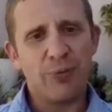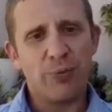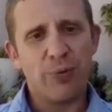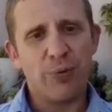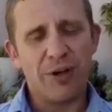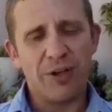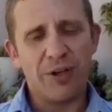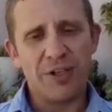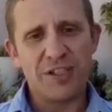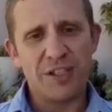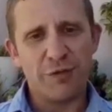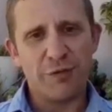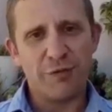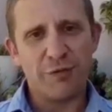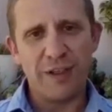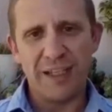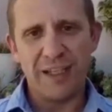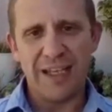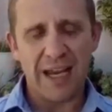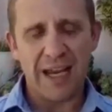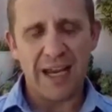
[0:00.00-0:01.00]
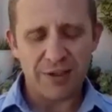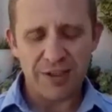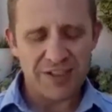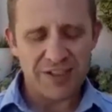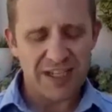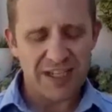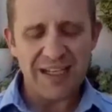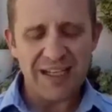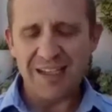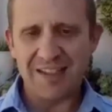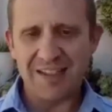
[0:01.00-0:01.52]
Whereas if he
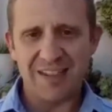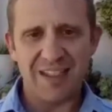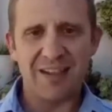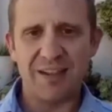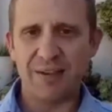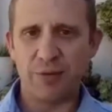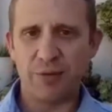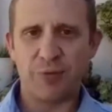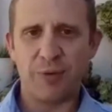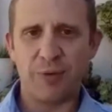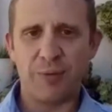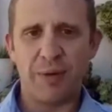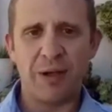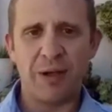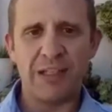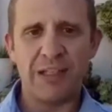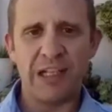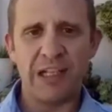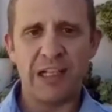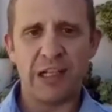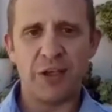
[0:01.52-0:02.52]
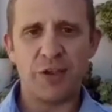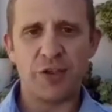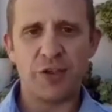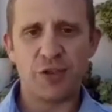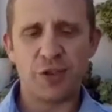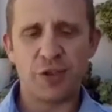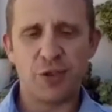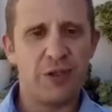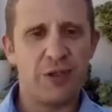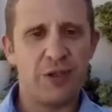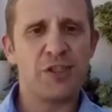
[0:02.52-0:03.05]
carries anything remotely
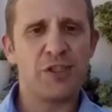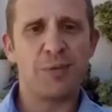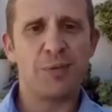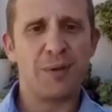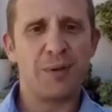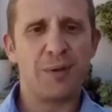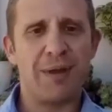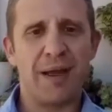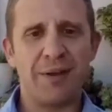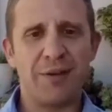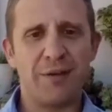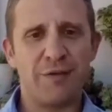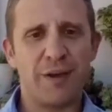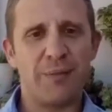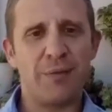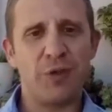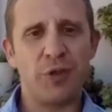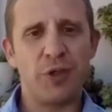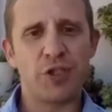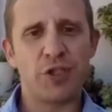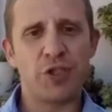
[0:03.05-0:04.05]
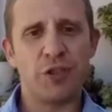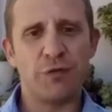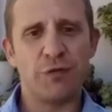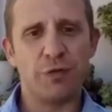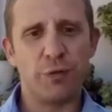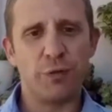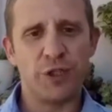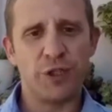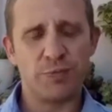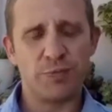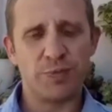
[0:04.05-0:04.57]
close to a reasonable amount of ammunition
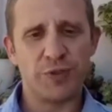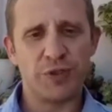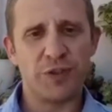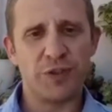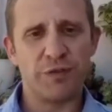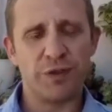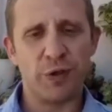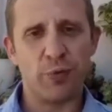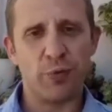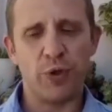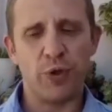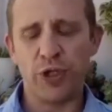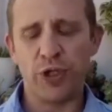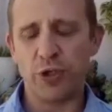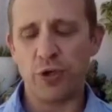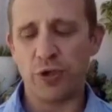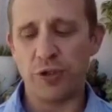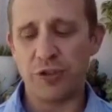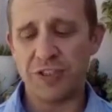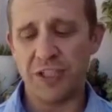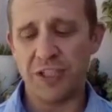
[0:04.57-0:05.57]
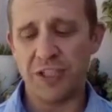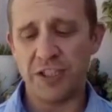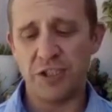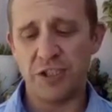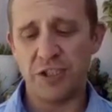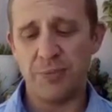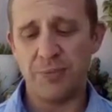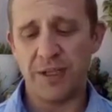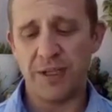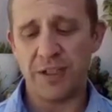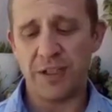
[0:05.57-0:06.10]
for his specific work
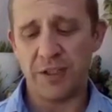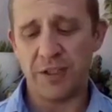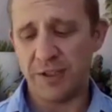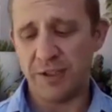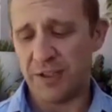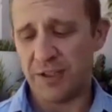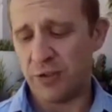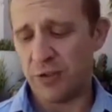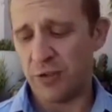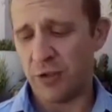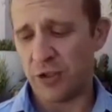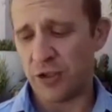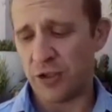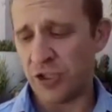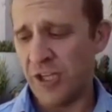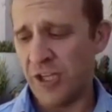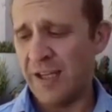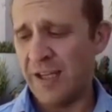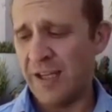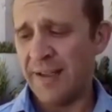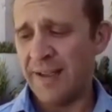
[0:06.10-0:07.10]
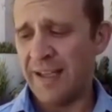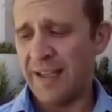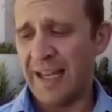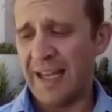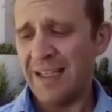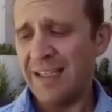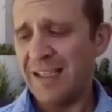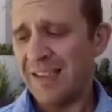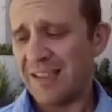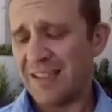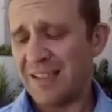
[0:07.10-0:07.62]
context, you might go, gosh,
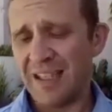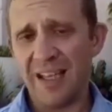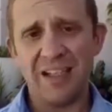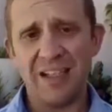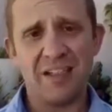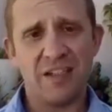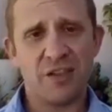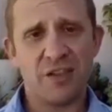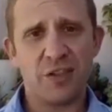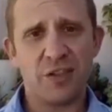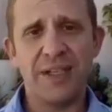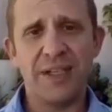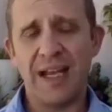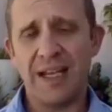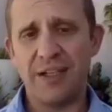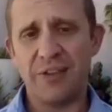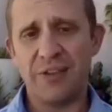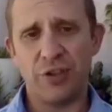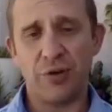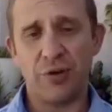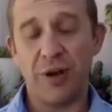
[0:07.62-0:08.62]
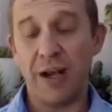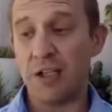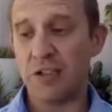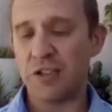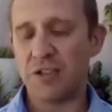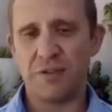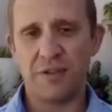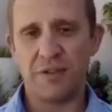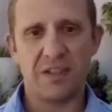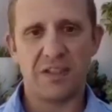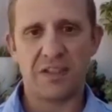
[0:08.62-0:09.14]
anything under 300
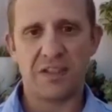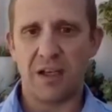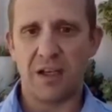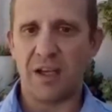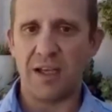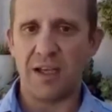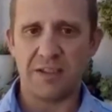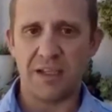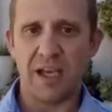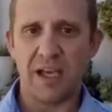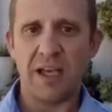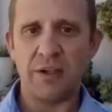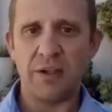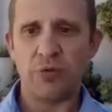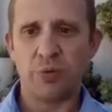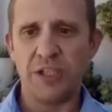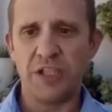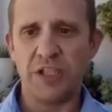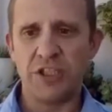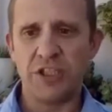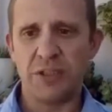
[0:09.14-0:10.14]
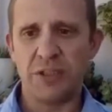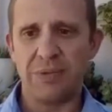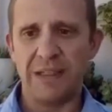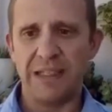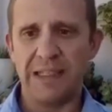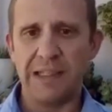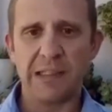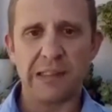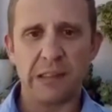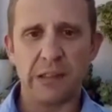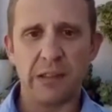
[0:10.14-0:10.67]
rounds for this guy is
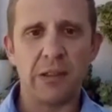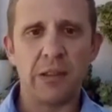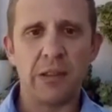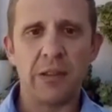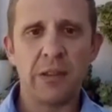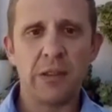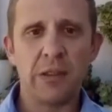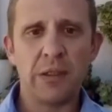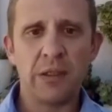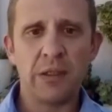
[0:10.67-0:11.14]
unreasonably little.